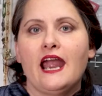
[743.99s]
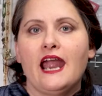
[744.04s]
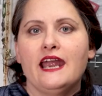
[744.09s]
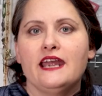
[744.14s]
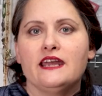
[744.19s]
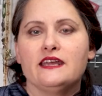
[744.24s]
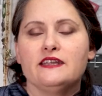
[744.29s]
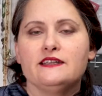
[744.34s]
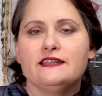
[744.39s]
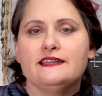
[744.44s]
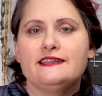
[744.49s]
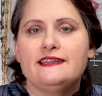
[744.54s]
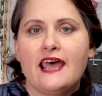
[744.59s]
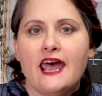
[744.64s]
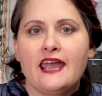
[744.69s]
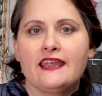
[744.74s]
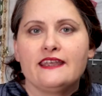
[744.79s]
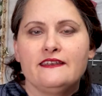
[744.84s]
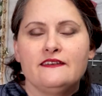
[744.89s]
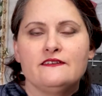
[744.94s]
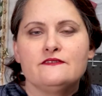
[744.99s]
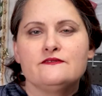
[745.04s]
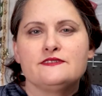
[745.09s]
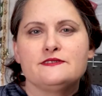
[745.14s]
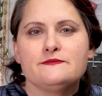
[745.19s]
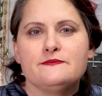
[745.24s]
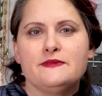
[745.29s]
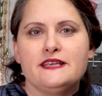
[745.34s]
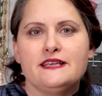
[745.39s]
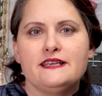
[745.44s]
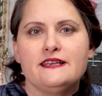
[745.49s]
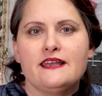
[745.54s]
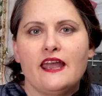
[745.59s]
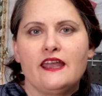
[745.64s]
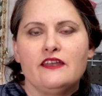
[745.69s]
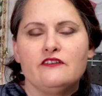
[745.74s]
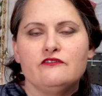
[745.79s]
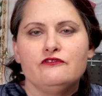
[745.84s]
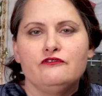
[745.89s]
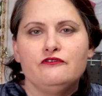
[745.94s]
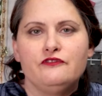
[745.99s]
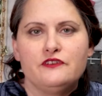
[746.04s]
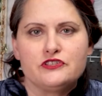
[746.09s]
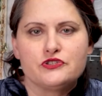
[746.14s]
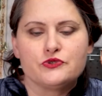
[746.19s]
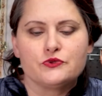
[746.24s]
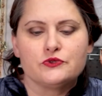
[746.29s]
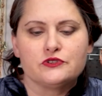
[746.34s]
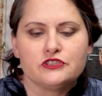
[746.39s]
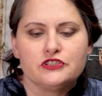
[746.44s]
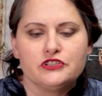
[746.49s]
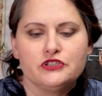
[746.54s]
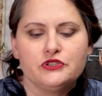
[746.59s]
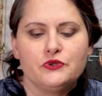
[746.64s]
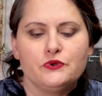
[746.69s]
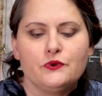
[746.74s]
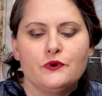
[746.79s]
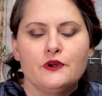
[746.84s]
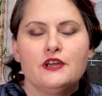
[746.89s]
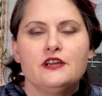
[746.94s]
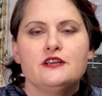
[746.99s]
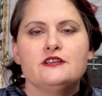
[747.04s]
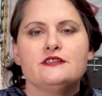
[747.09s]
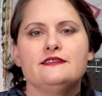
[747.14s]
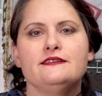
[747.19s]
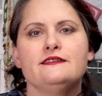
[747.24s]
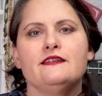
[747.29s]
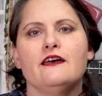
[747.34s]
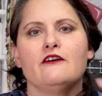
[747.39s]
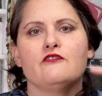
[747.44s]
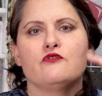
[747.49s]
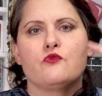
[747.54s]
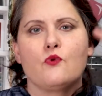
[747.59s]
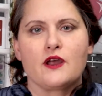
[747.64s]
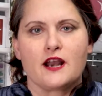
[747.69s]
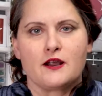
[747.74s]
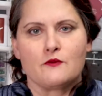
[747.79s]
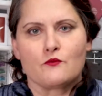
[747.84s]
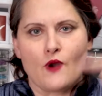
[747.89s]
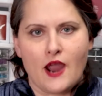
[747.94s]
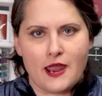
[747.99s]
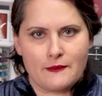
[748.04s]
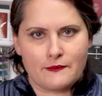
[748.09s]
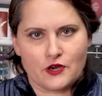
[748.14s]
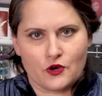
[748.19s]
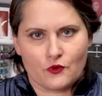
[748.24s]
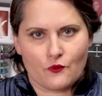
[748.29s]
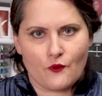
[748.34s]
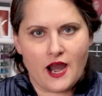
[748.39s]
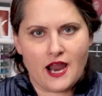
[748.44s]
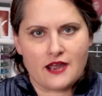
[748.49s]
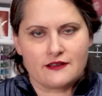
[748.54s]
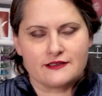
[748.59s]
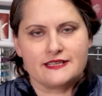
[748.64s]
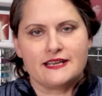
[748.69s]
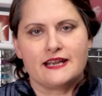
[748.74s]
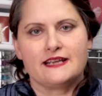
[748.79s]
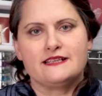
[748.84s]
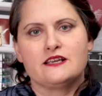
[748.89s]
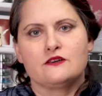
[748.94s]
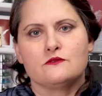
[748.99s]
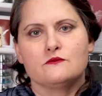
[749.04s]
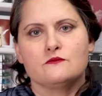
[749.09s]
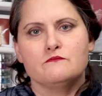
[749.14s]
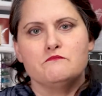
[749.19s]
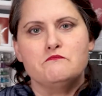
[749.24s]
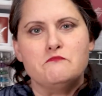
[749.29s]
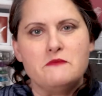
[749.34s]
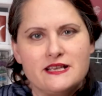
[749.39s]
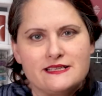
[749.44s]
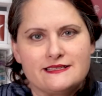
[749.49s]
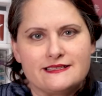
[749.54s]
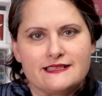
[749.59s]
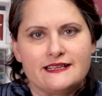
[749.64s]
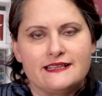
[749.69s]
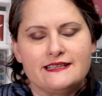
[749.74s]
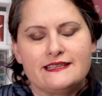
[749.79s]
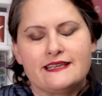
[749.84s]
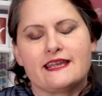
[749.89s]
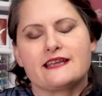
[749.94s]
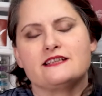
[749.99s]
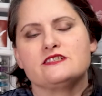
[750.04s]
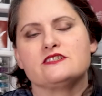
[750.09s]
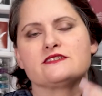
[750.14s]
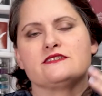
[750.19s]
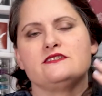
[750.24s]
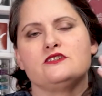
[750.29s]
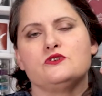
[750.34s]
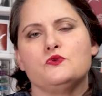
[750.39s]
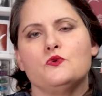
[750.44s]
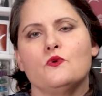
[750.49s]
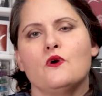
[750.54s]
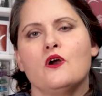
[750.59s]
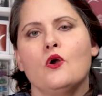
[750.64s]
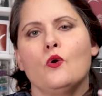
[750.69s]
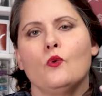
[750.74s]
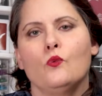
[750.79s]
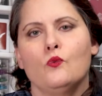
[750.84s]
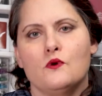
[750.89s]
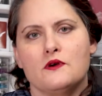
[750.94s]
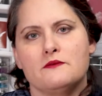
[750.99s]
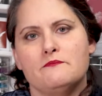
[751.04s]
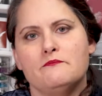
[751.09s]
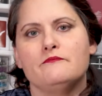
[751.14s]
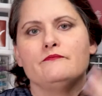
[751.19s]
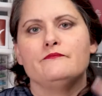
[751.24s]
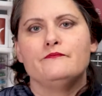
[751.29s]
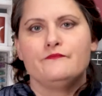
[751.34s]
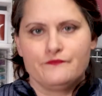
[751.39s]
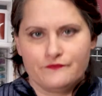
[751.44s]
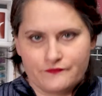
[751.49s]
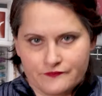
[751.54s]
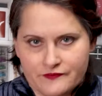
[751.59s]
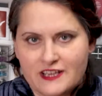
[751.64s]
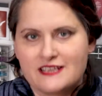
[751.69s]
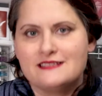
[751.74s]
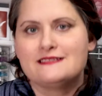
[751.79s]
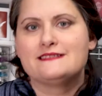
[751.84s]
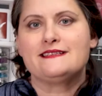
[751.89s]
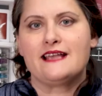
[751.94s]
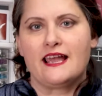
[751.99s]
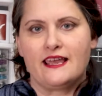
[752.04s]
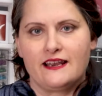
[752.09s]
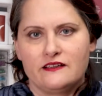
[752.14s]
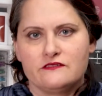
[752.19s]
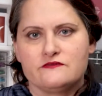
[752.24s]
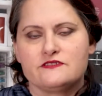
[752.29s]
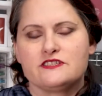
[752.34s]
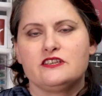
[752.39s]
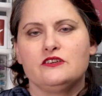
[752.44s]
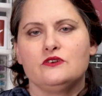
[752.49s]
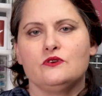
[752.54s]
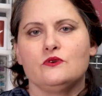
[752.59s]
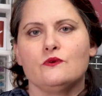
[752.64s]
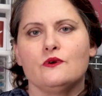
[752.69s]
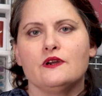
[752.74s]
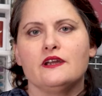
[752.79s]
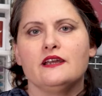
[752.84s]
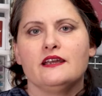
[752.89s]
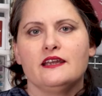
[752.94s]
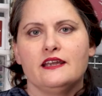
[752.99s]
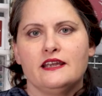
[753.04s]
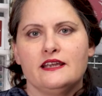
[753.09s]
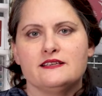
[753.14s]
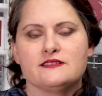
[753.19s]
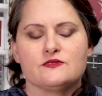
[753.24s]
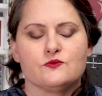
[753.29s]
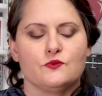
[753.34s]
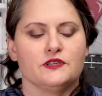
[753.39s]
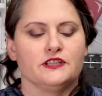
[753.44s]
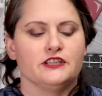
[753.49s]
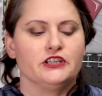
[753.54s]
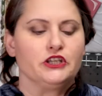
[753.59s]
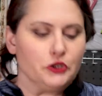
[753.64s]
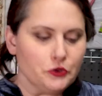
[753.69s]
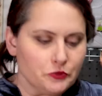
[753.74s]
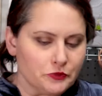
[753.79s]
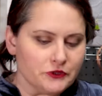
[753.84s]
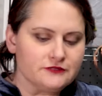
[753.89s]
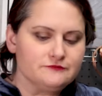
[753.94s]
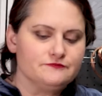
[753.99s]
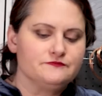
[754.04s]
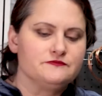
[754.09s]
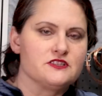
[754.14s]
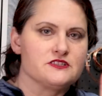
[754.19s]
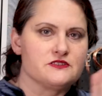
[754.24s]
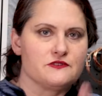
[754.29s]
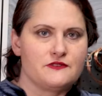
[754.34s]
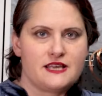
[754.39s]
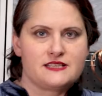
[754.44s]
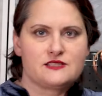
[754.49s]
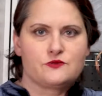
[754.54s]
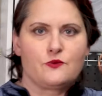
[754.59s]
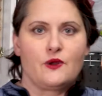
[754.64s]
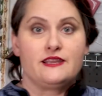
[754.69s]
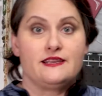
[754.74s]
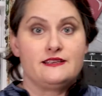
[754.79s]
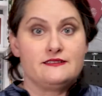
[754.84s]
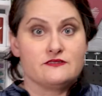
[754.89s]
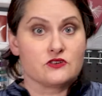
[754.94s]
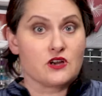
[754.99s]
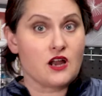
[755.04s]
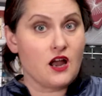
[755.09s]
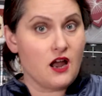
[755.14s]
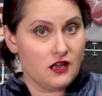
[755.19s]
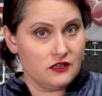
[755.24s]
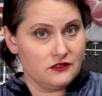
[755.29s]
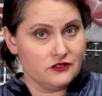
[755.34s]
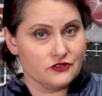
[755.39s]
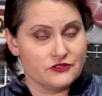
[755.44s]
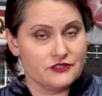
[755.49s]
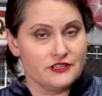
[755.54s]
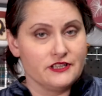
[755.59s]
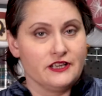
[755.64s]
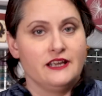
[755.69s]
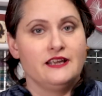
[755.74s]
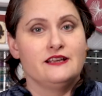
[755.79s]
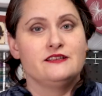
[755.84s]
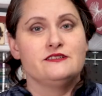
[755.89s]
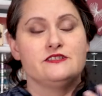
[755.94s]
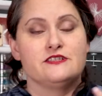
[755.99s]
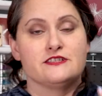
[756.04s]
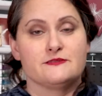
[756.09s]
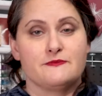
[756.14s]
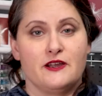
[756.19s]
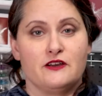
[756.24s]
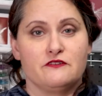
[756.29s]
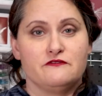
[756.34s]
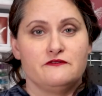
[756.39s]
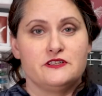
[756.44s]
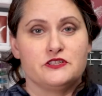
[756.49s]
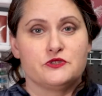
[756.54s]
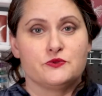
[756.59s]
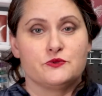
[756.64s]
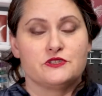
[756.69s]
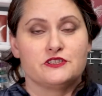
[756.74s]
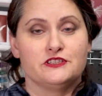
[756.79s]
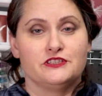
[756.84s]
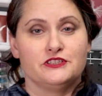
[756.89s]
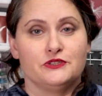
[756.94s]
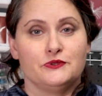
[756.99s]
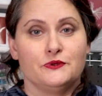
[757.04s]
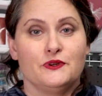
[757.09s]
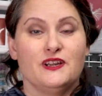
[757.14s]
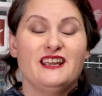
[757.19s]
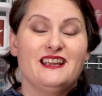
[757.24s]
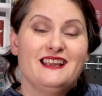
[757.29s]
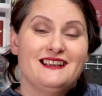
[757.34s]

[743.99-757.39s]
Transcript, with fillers: And that gives me a visual clue of what I'm wrapping around and I don't miss anything. I just do one set of two is one loop. So that's why these are colored, just my own visual clue.